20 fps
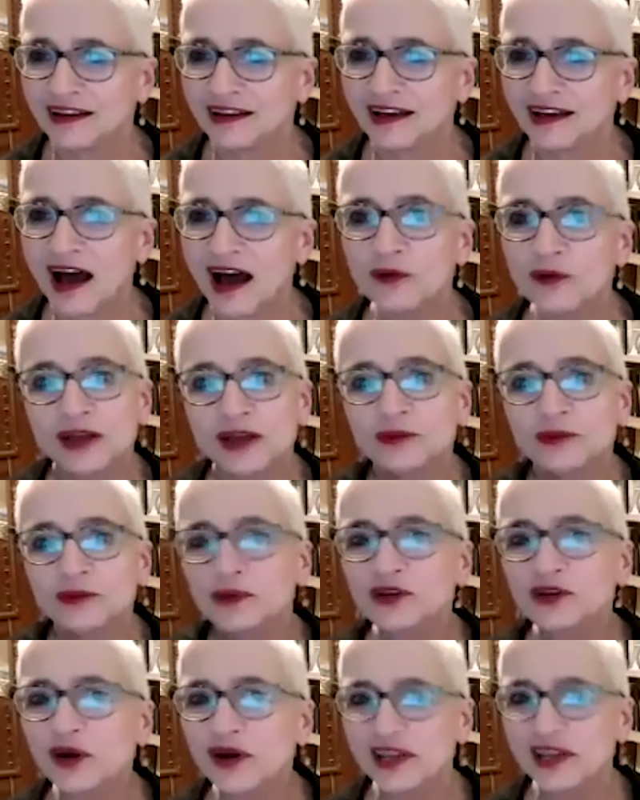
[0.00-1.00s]
How can
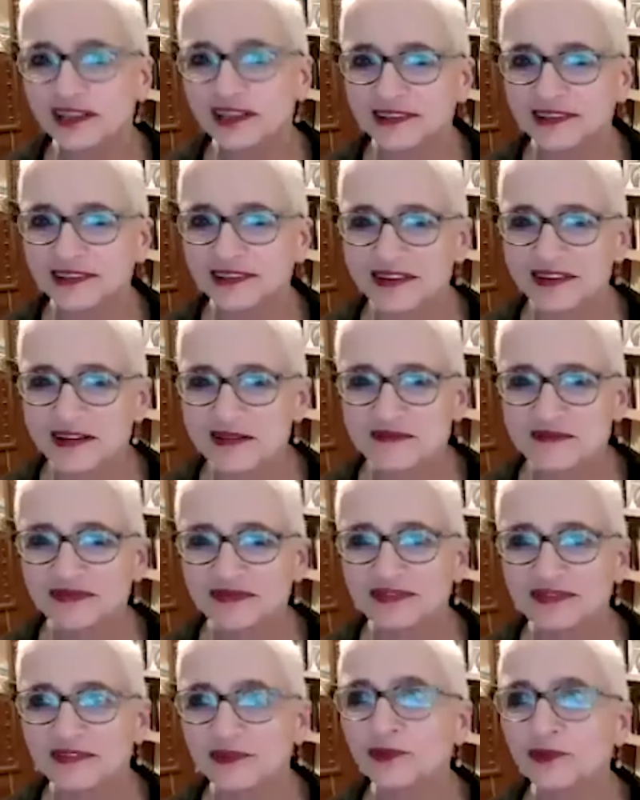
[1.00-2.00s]
we do it?
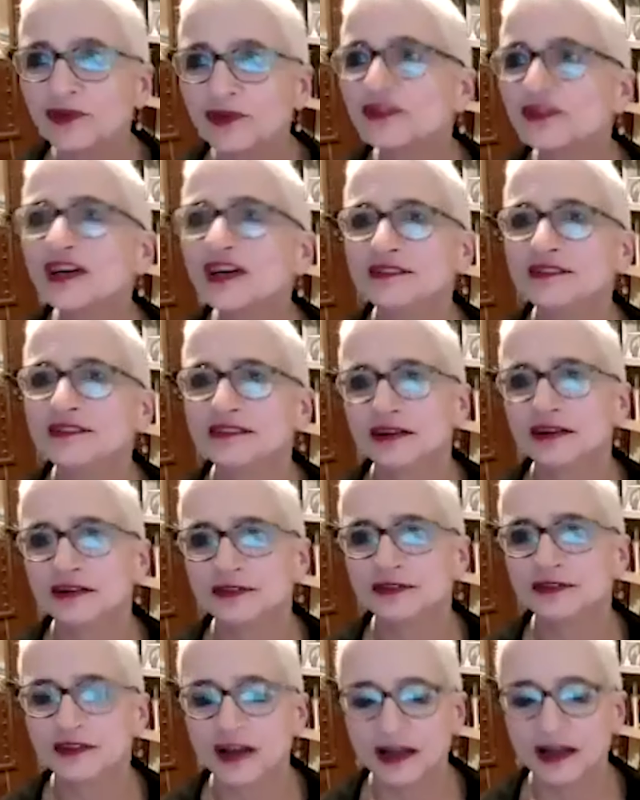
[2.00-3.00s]
We're really
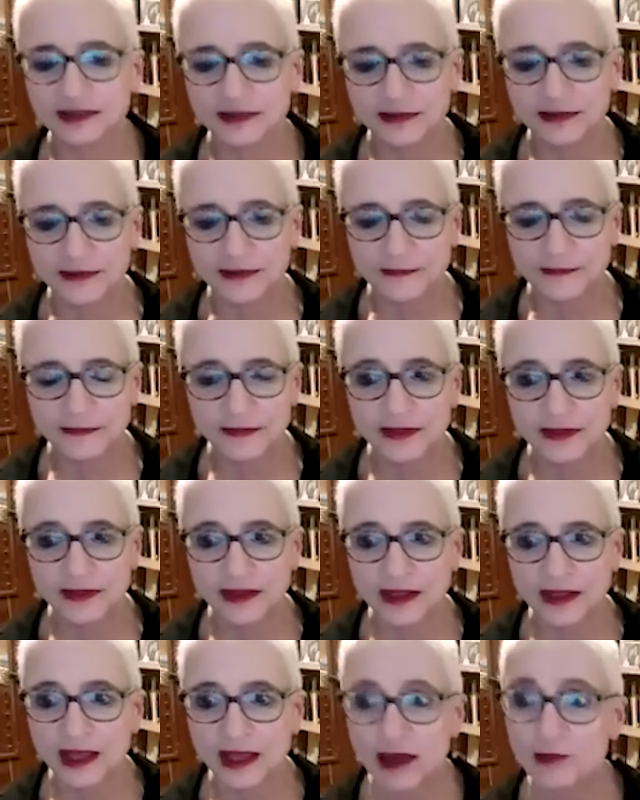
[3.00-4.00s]
terrified.
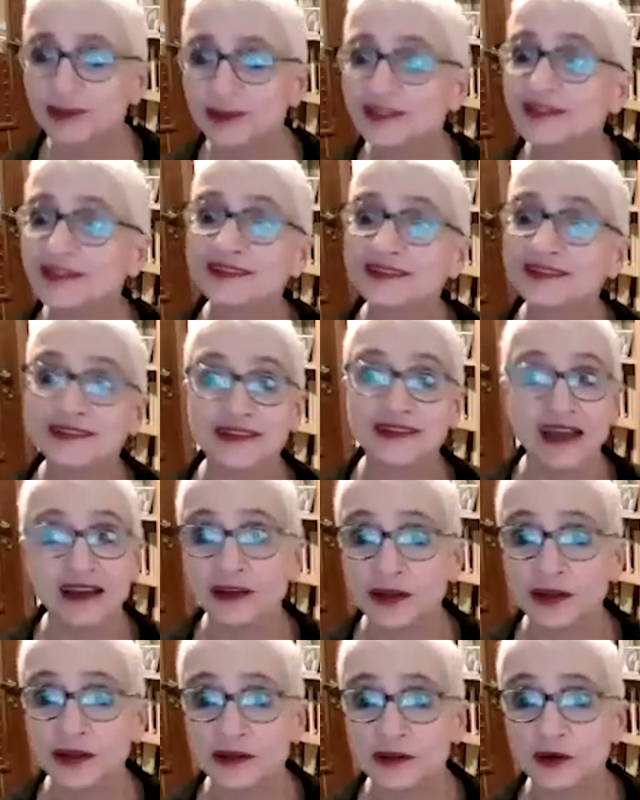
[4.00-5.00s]
But the
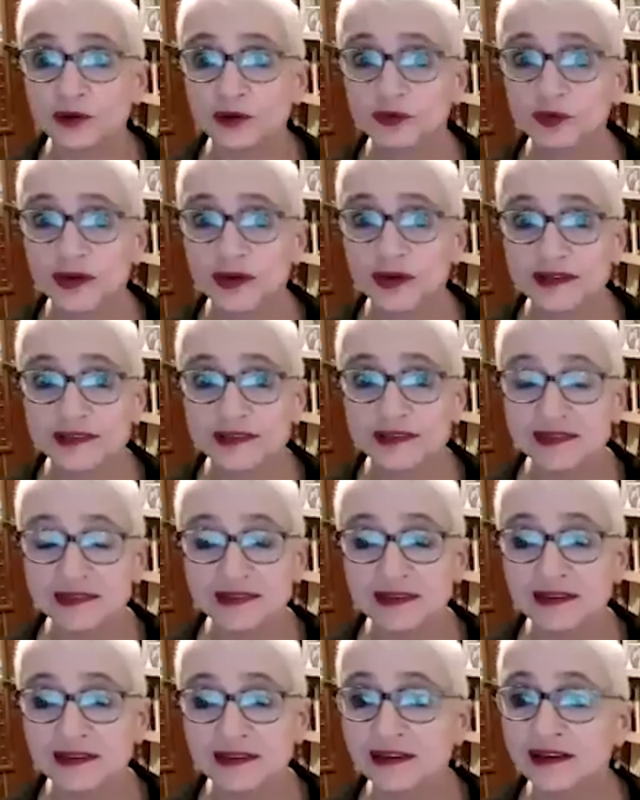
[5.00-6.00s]
second thought was,
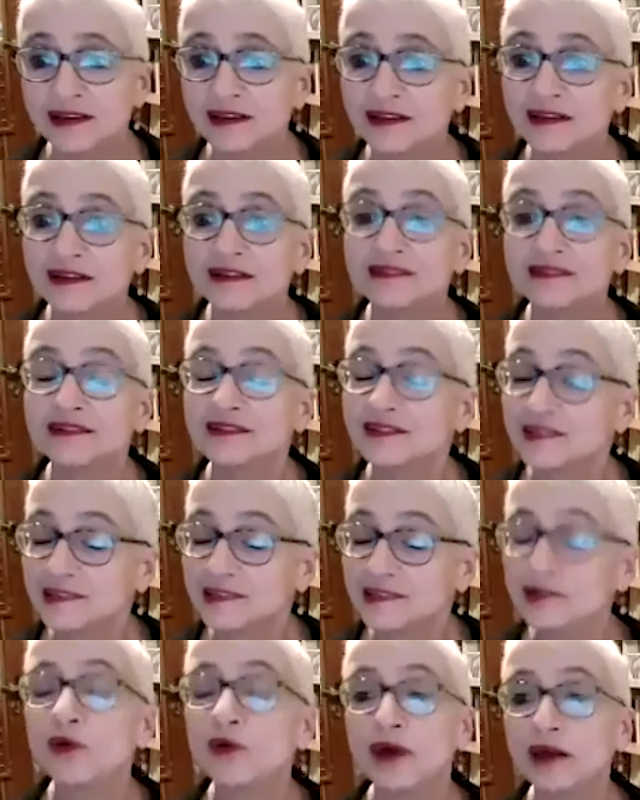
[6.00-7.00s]
there is
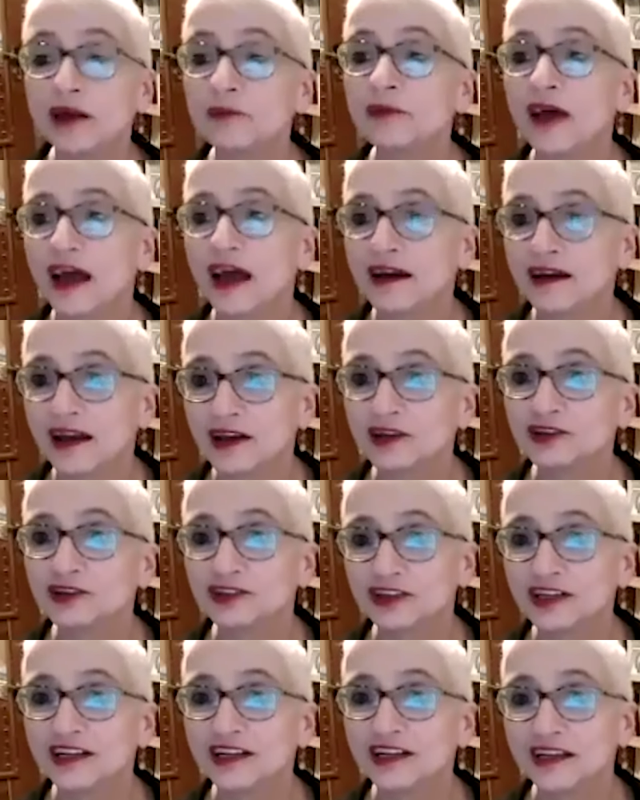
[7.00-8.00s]
no way back,
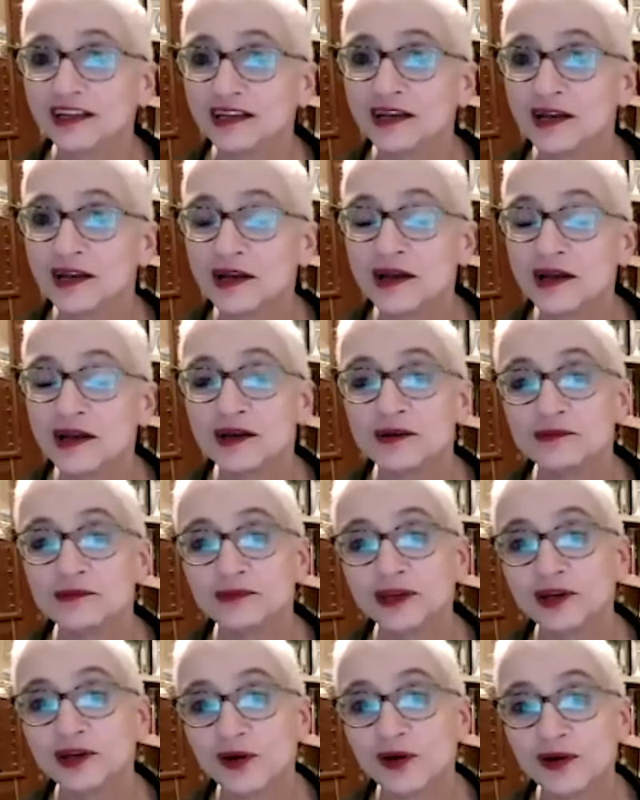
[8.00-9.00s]
actually,
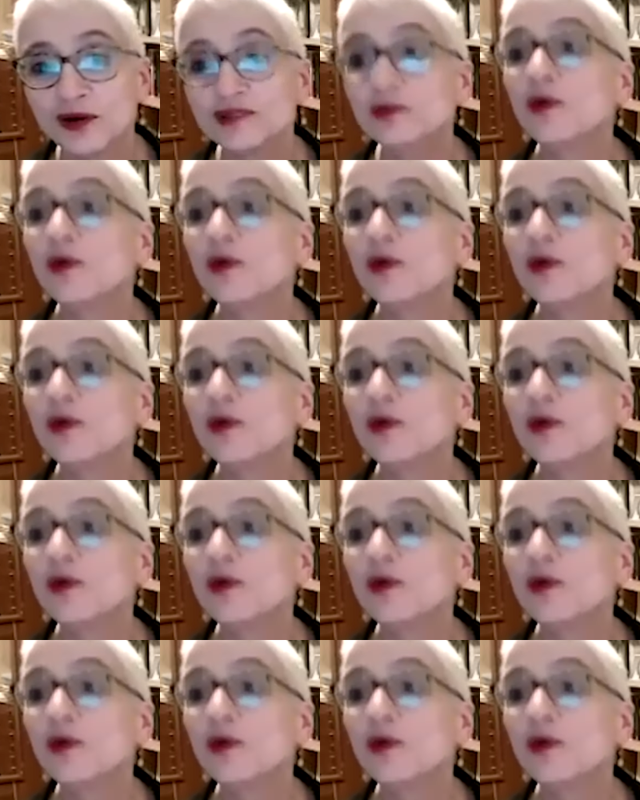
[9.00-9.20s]
because